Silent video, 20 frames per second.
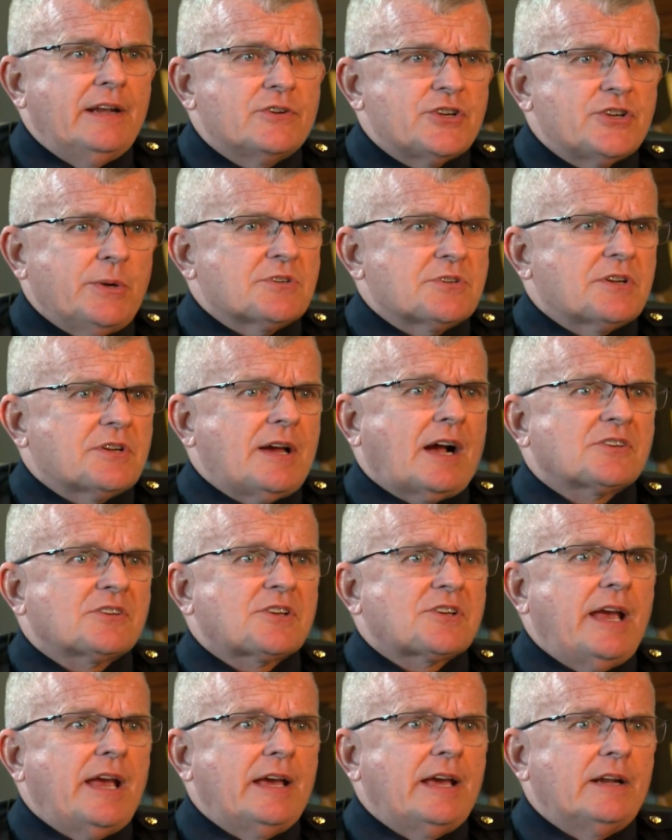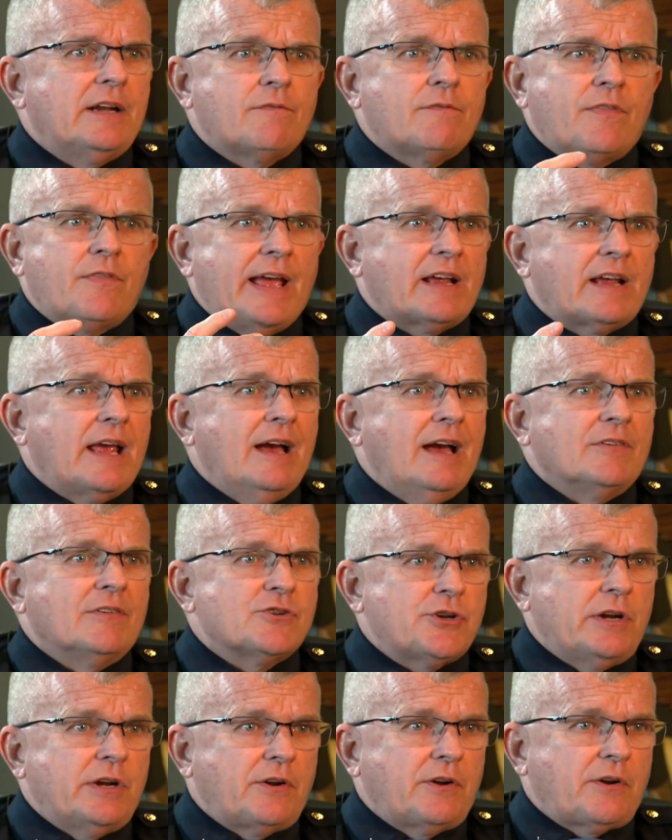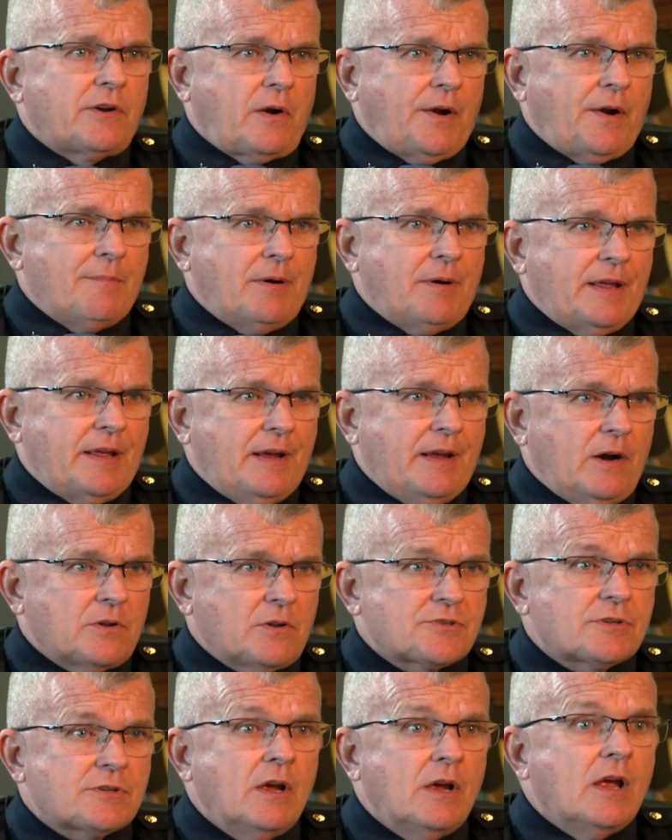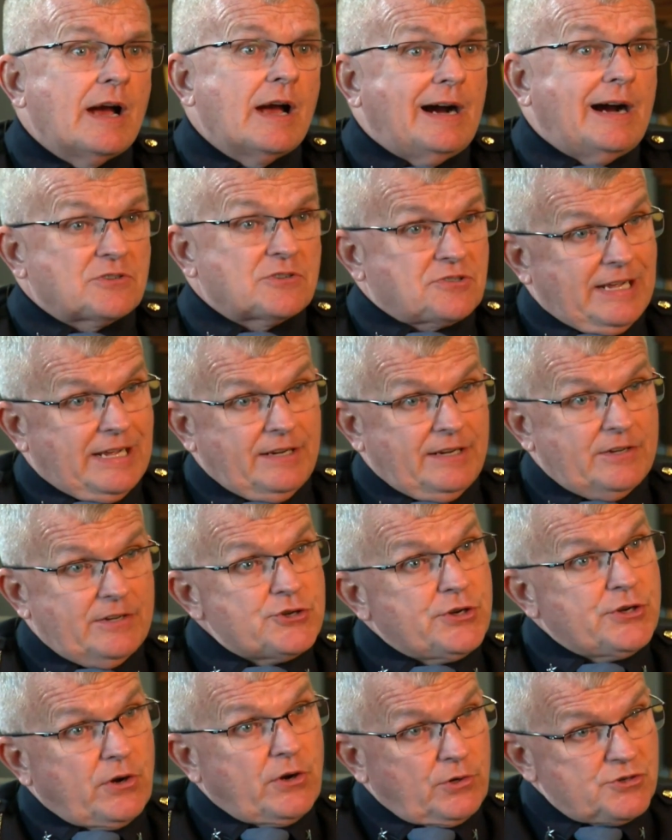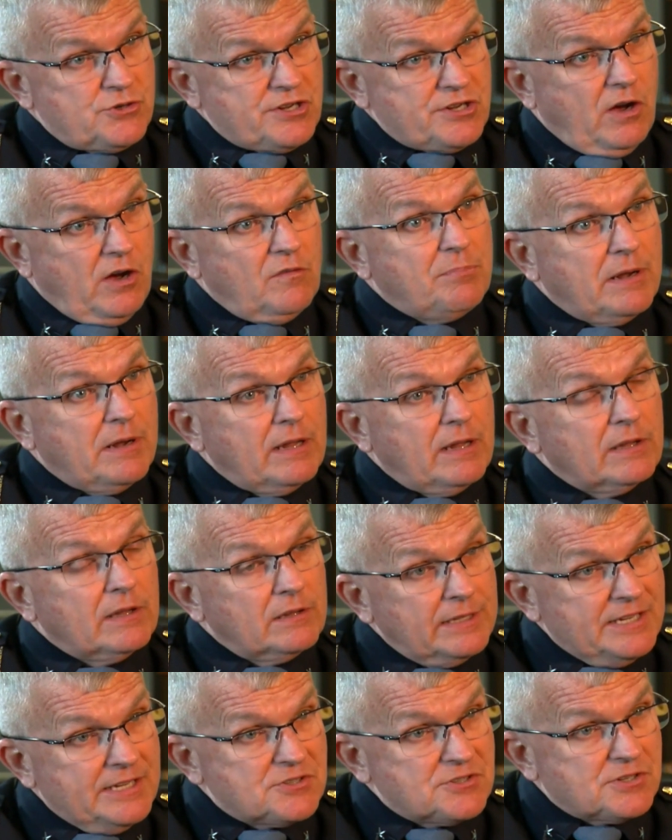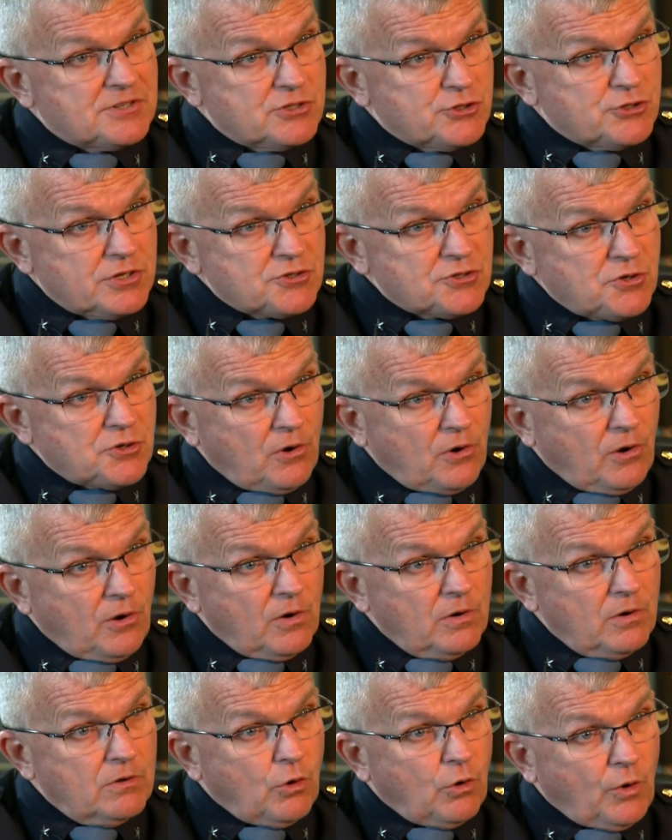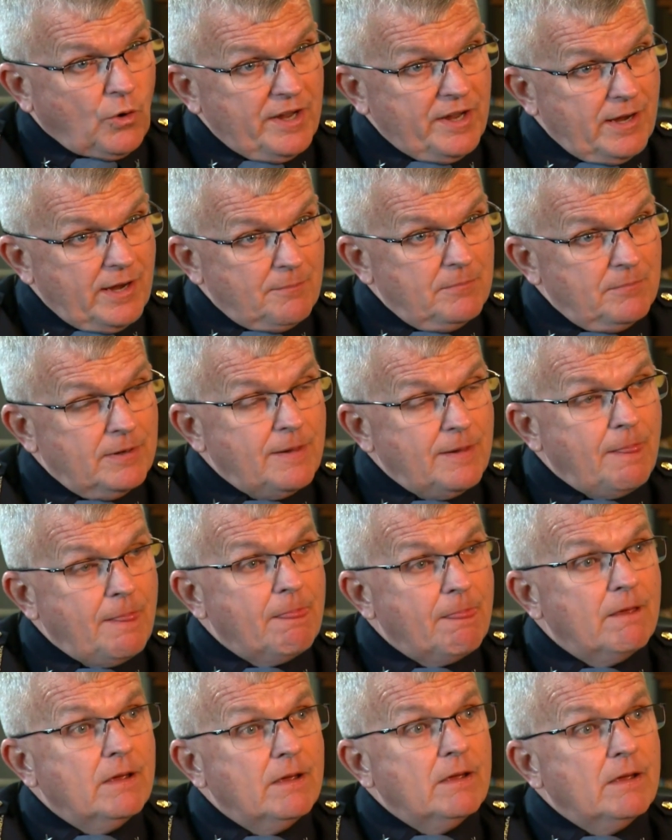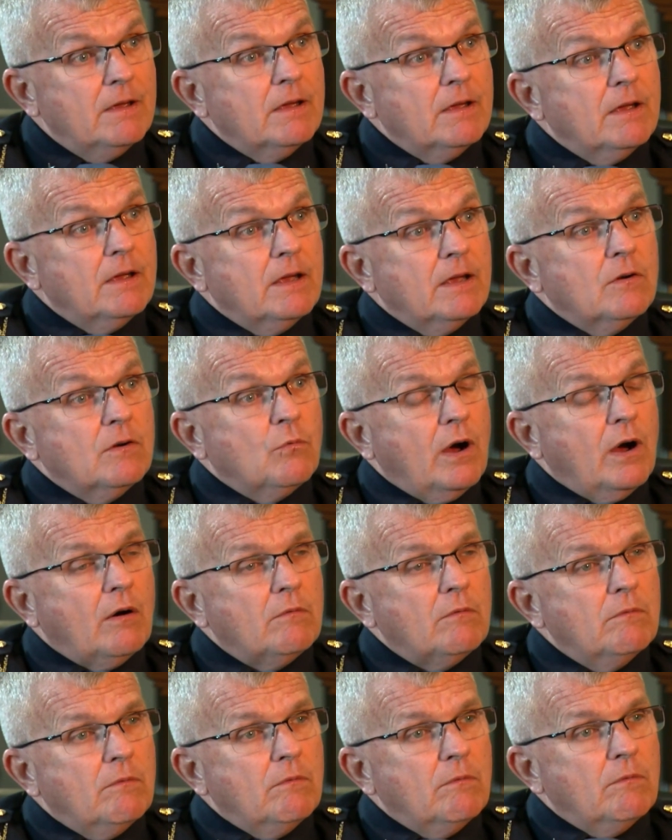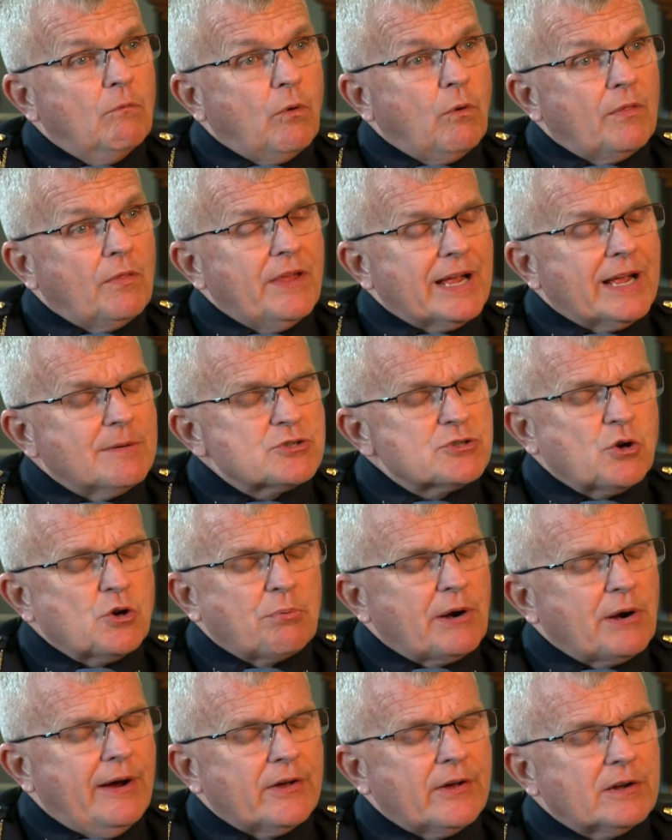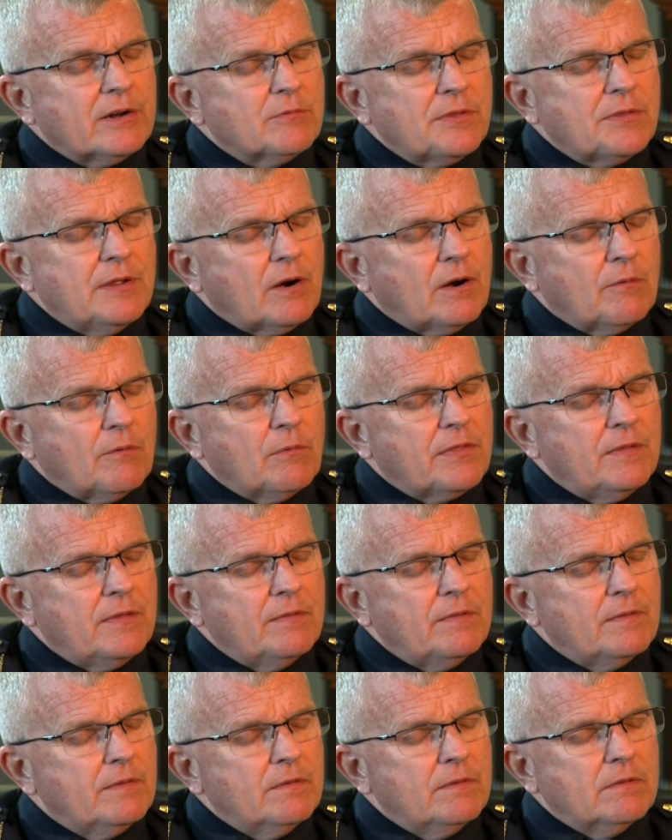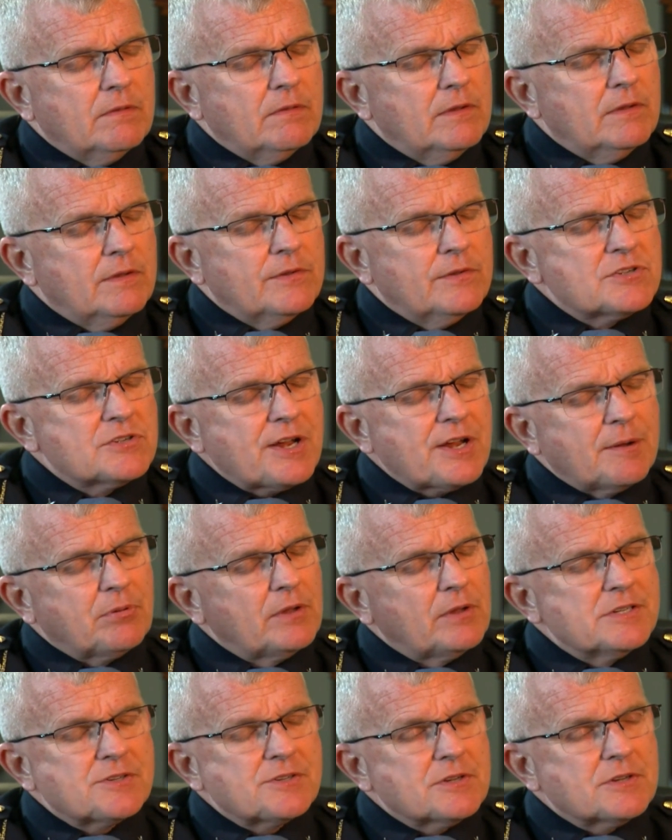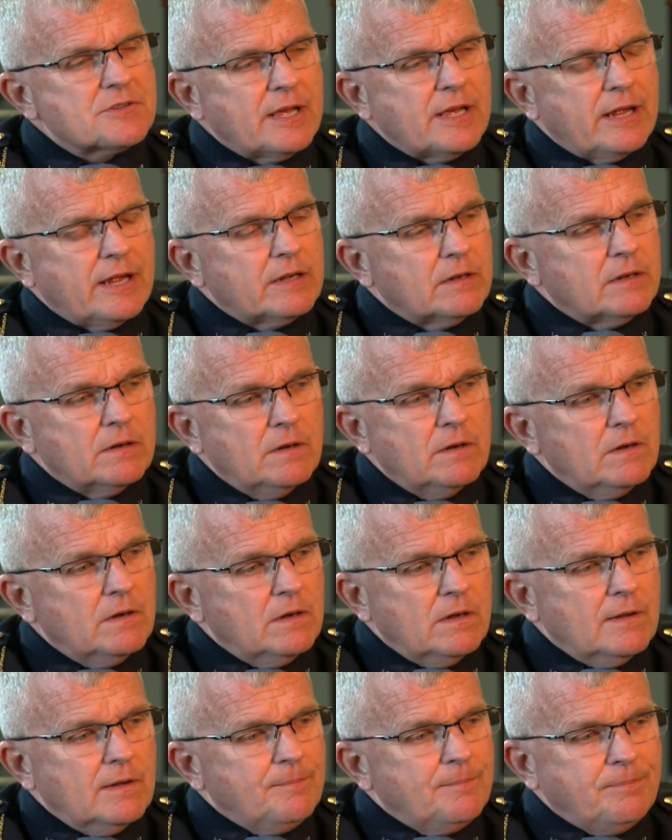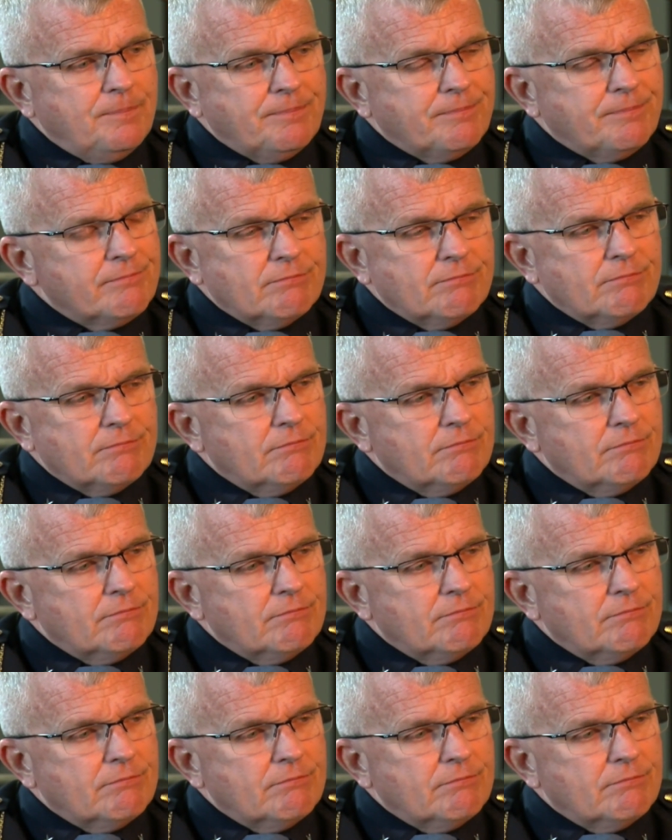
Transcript: he was intoxicated, she was intoxicated. Thank heaven she didn't hurt anybody else. How sad it is she hurt herself, but at least it's just her or him. Well, one thing I'm so proud of within the state police is that